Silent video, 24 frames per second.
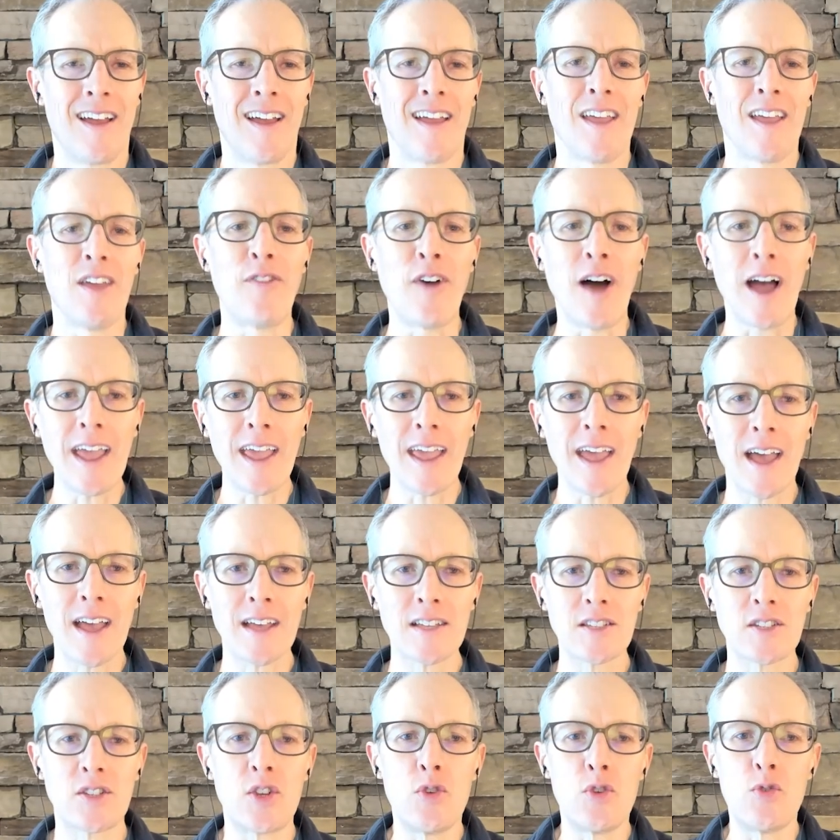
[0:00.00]
If I
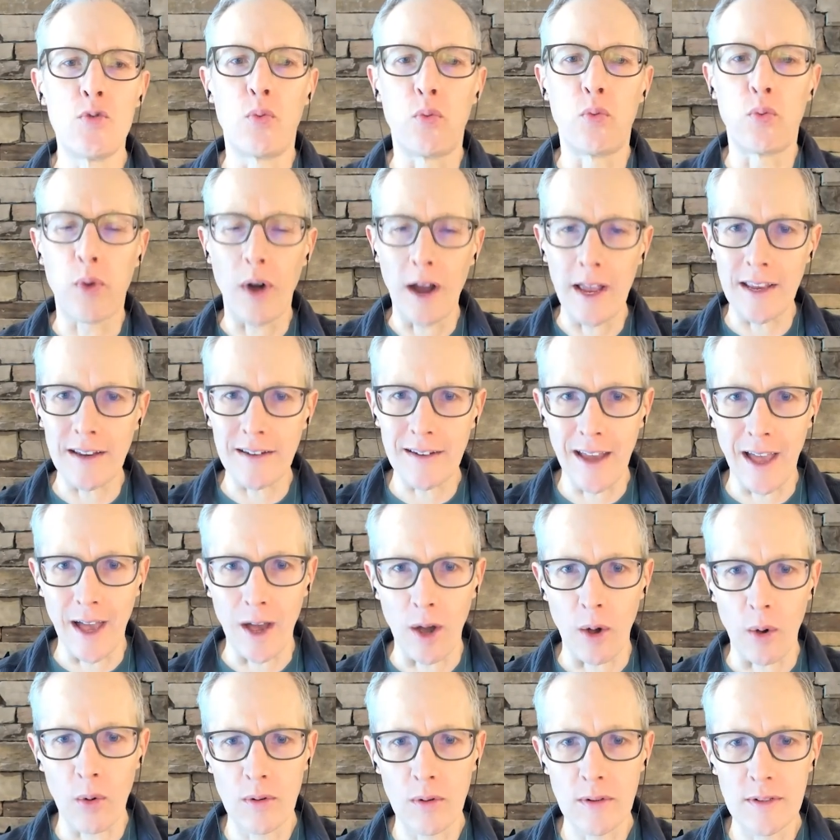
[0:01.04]
asked you right
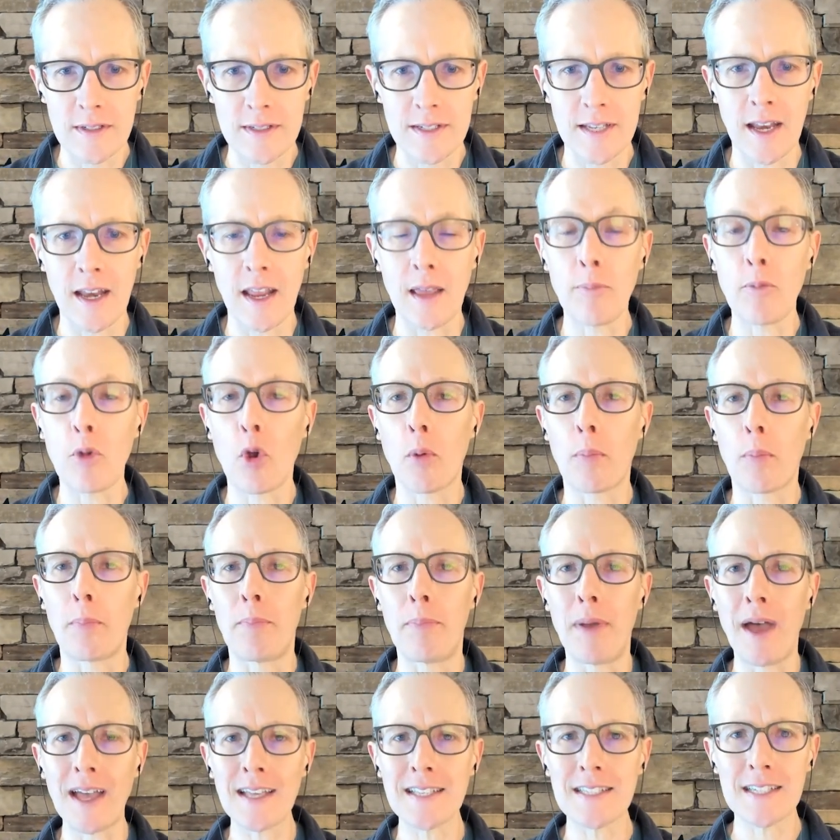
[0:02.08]
now to name your
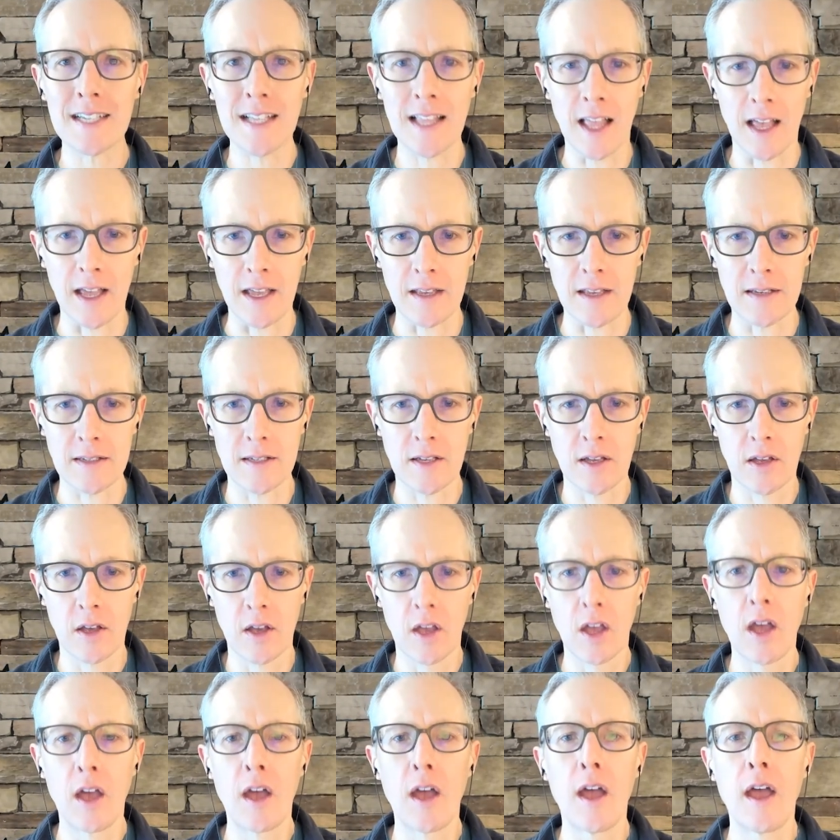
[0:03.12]
best client
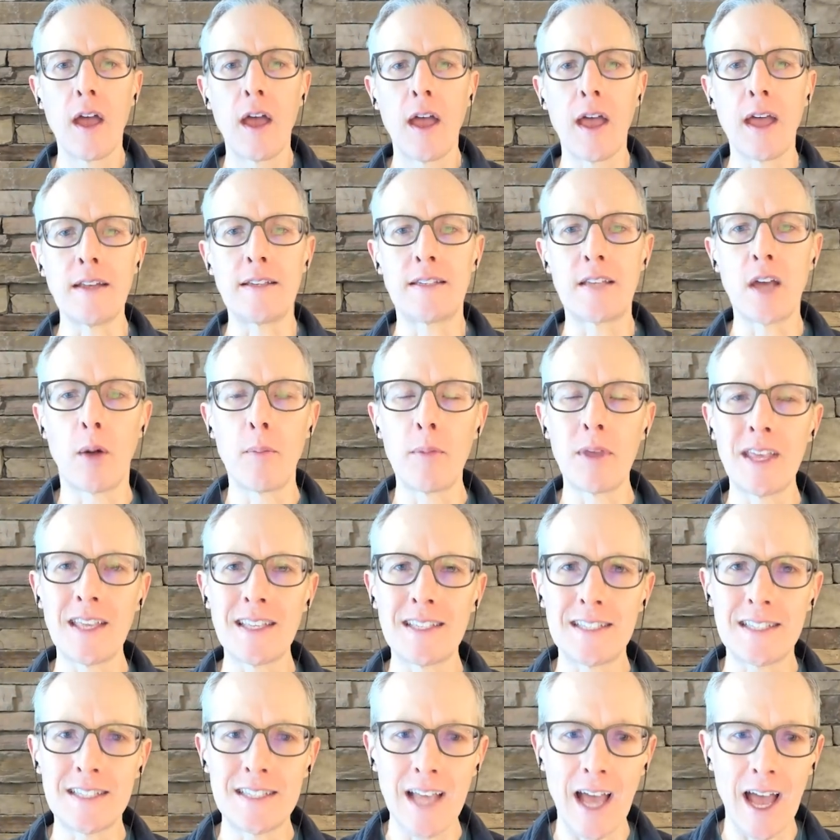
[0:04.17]
and tell me
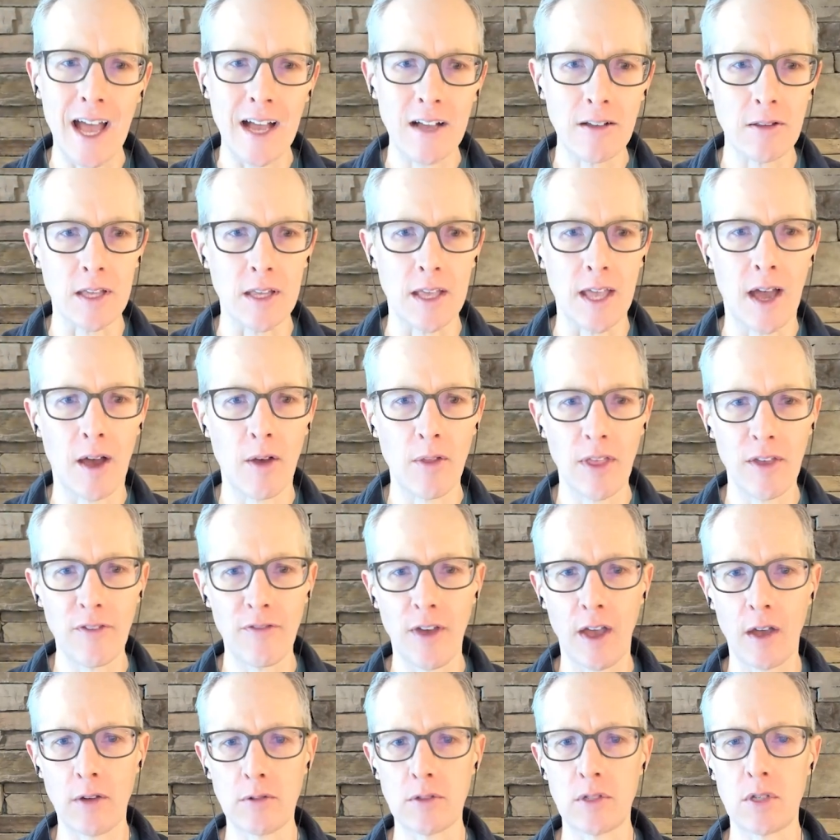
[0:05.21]
exactly how they
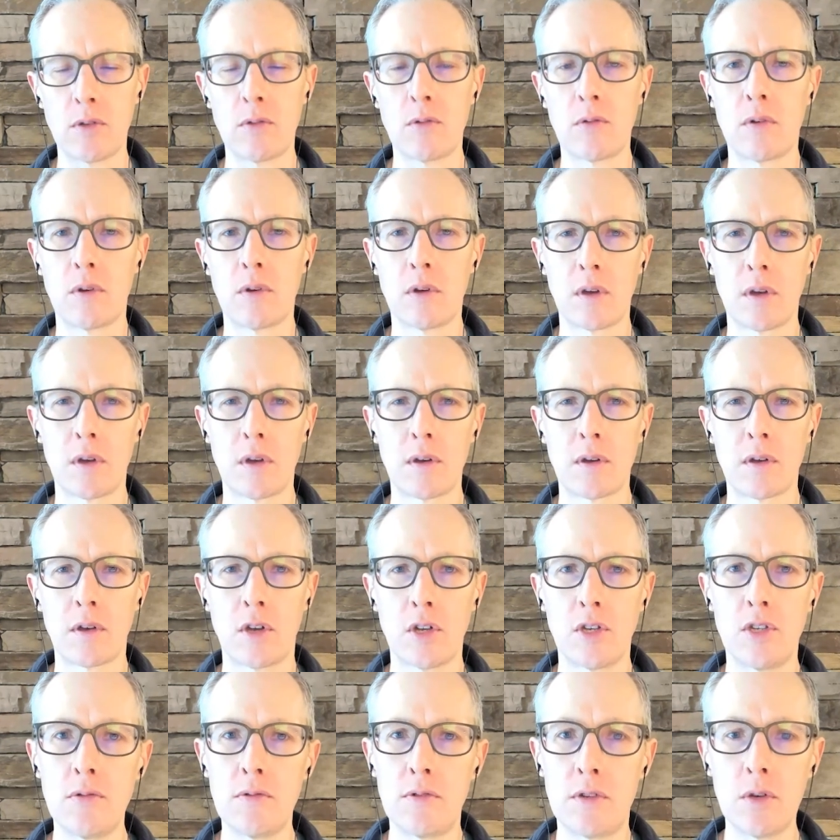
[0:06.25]
found you,
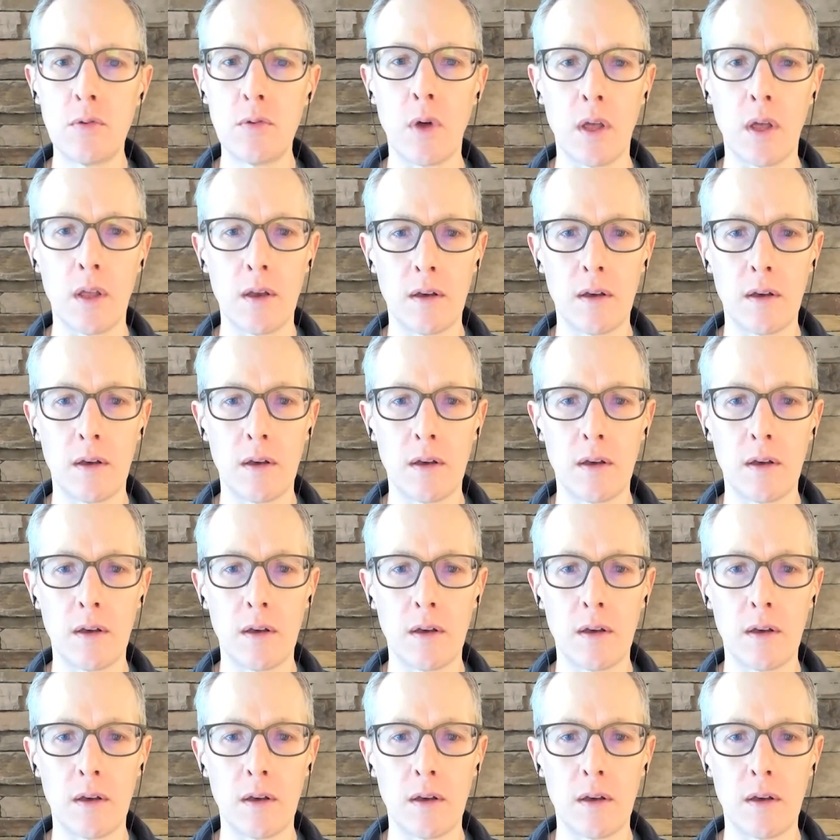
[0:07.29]
could you do it?